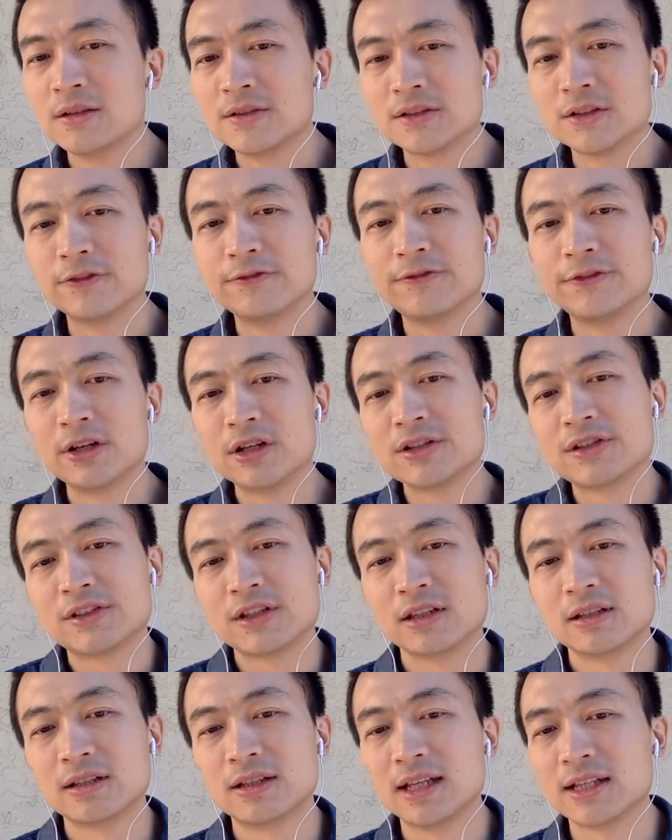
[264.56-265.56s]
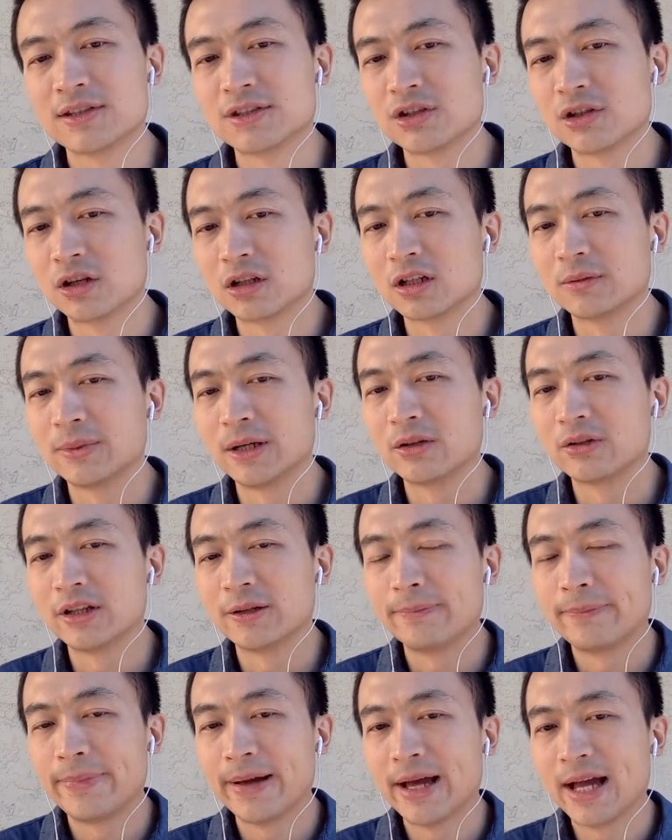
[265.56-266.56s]
So first, let's talk about
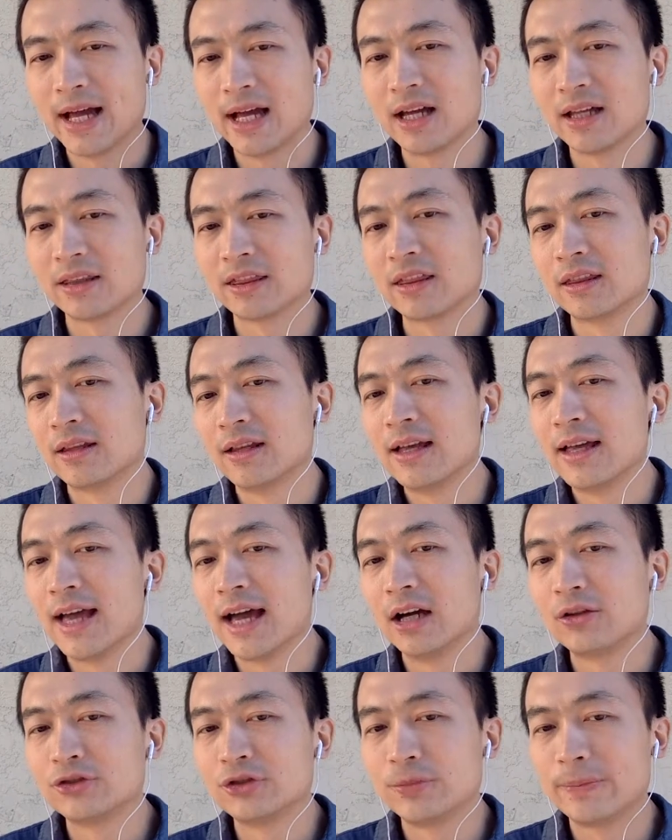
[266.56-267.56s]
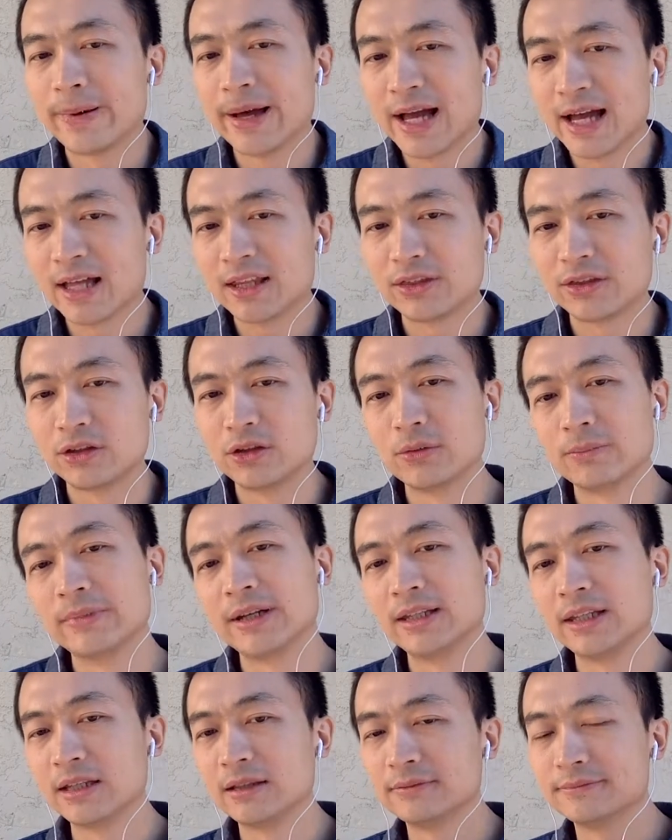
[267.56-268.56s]
how to path your
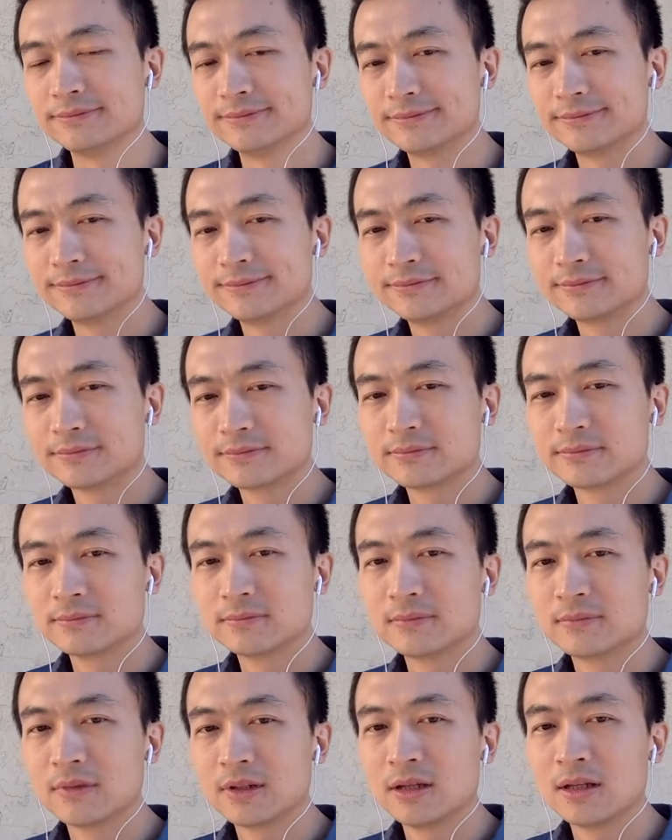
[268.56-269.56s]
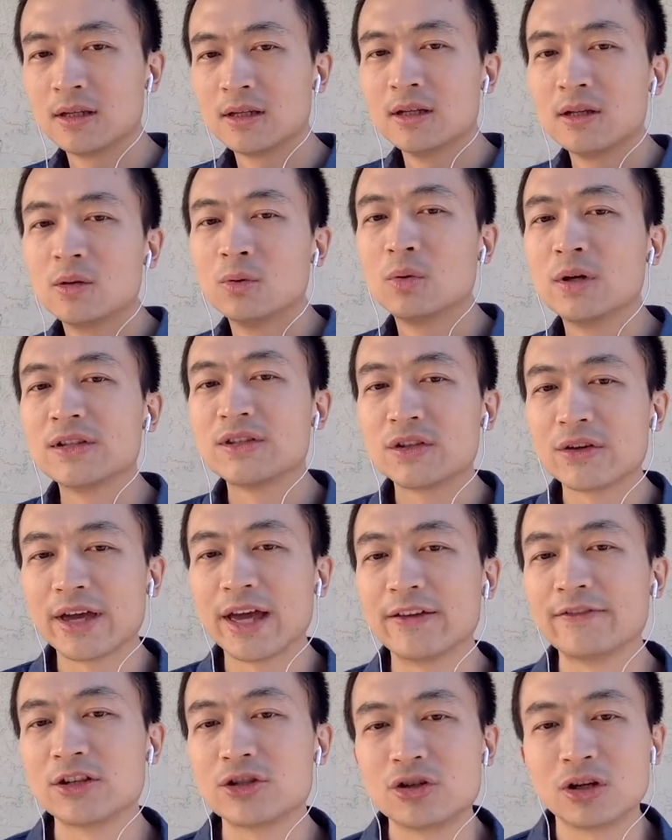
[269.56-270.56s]
money. Once you
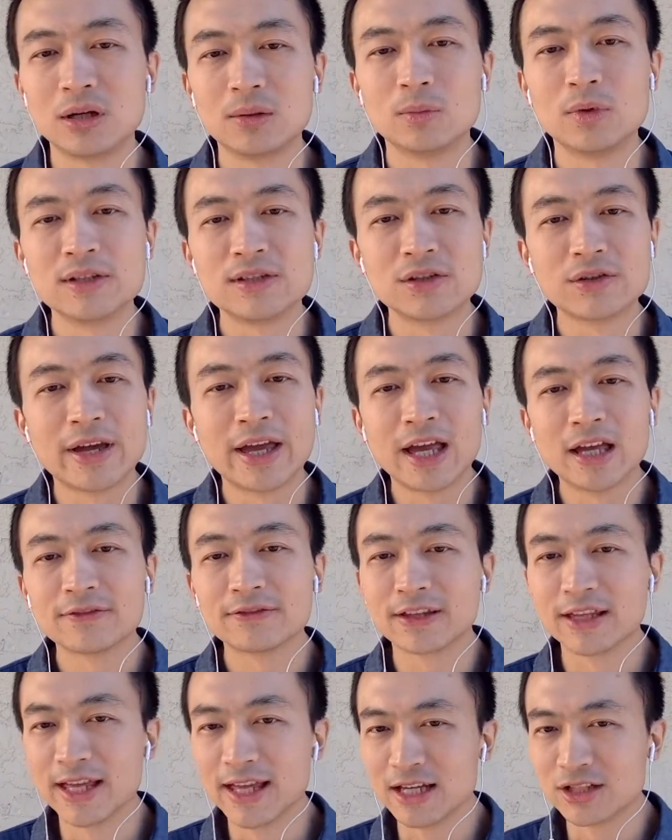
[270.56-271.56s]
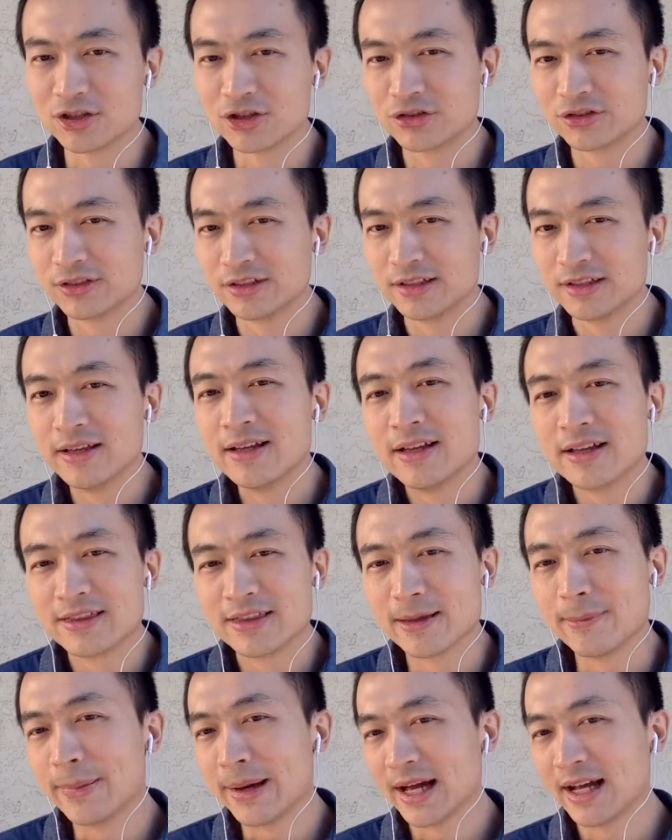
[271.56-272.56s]
have a job, once you have cash,
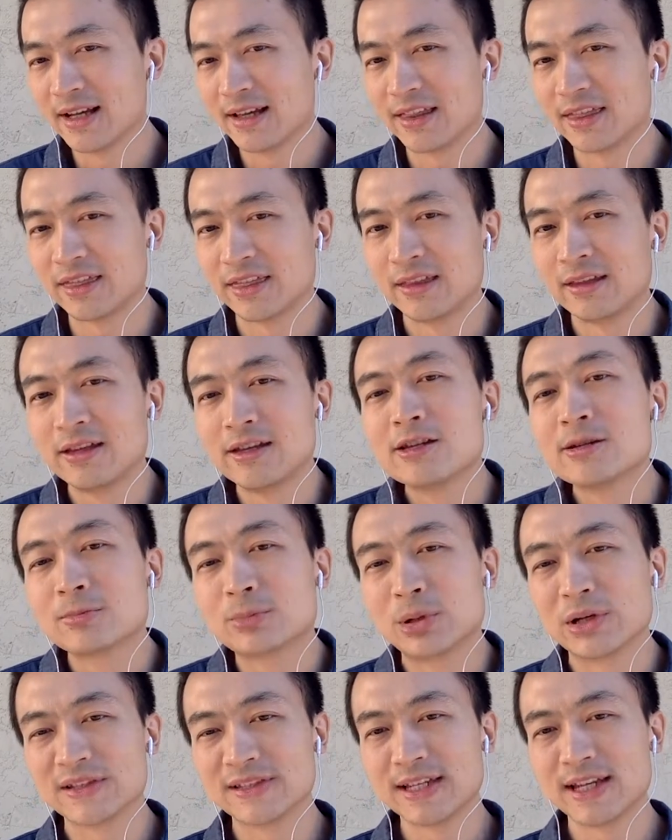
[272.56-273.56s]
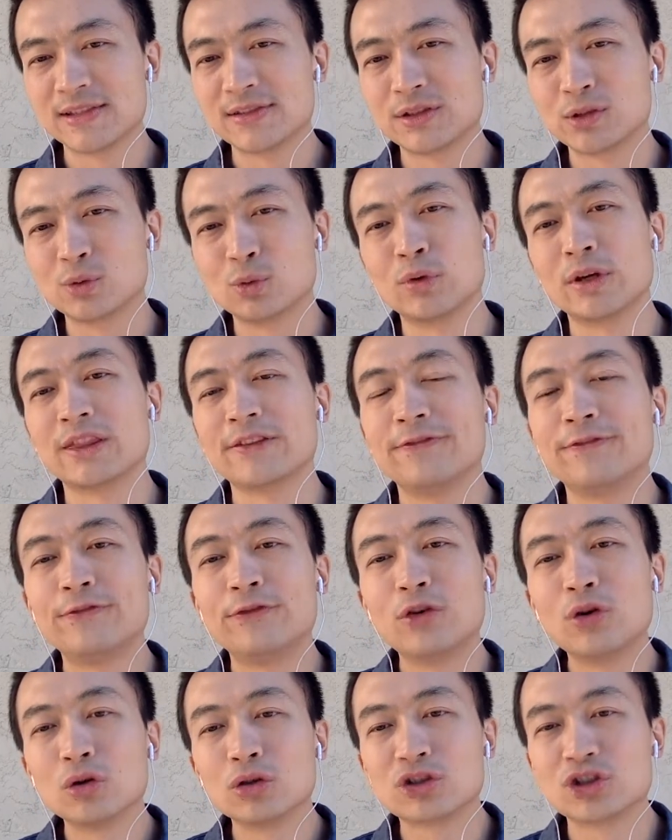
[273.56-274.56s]
the path presents you with
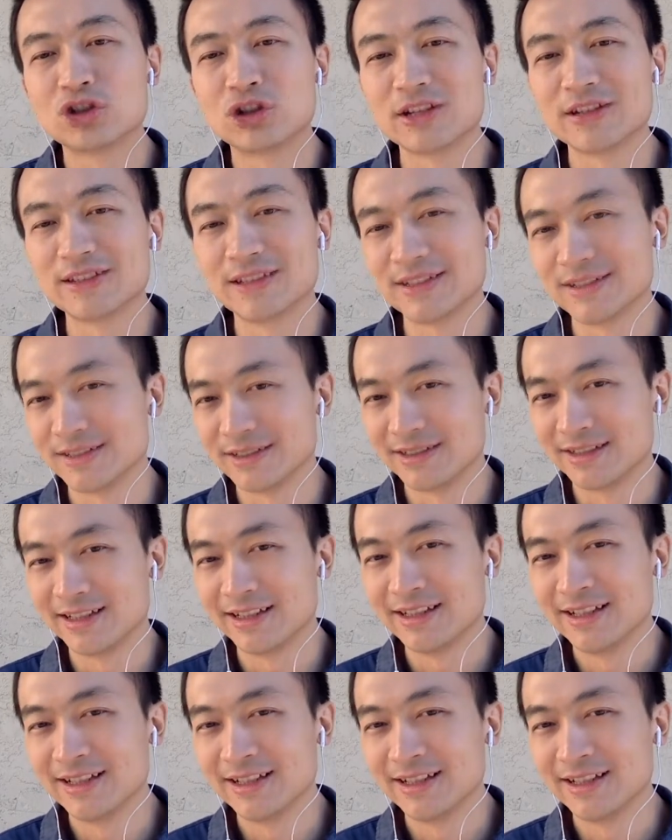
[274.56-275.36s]
4 choices.